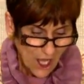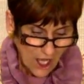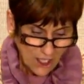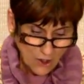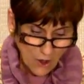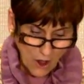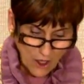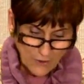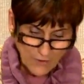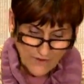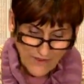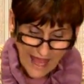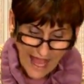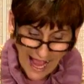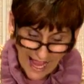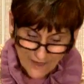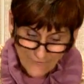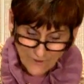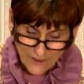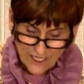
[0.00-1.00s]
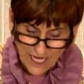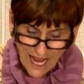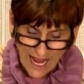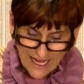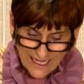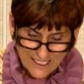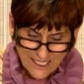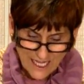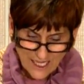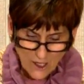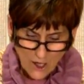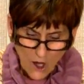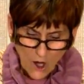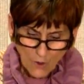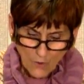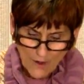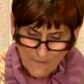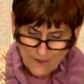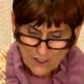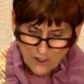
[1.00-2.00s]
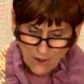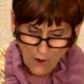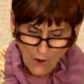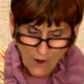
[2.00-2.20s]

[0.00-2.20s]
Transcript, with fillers: Along with advertising, we must